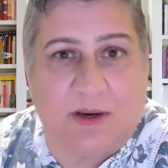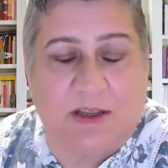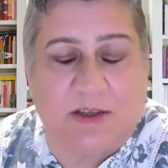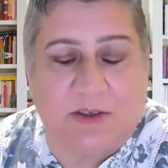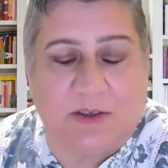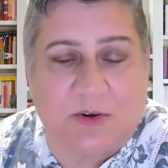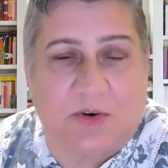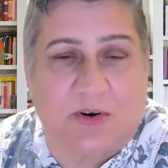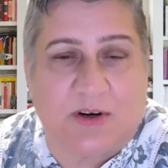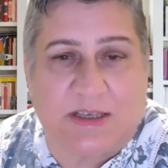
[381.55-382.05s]

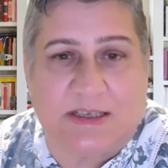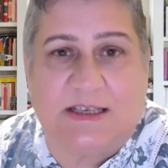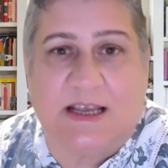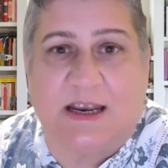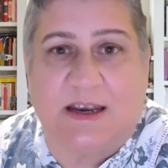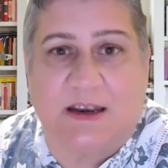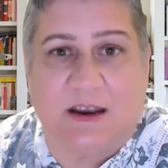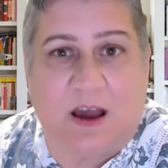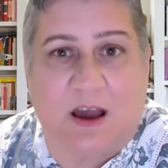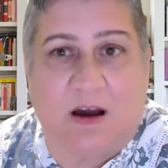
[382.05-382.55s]
has already
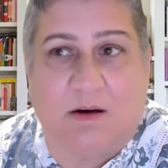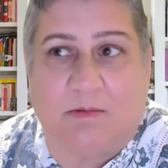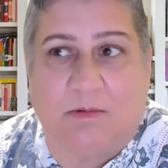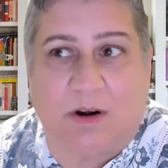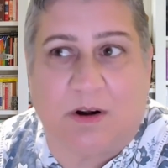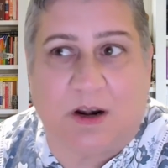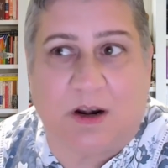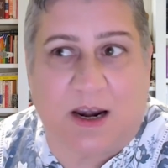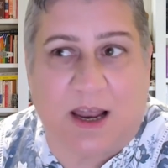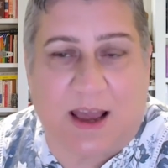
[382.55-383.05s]
said, no,
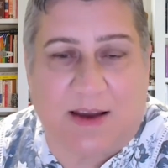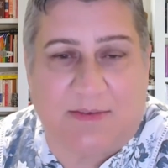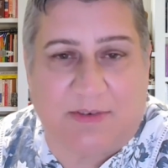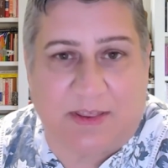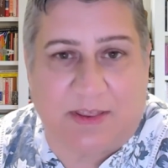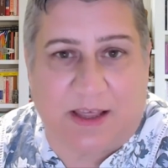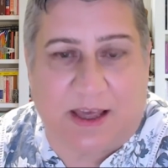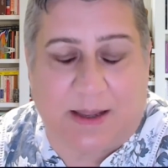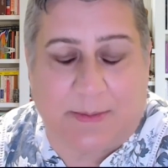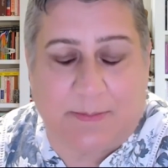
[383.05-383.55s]
we're not
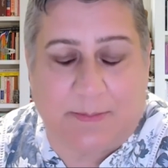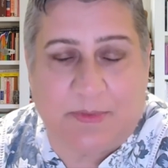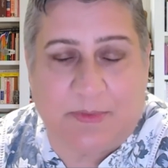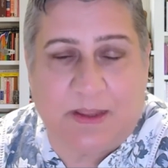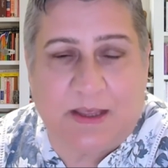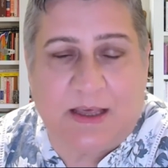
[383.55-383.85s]
having that.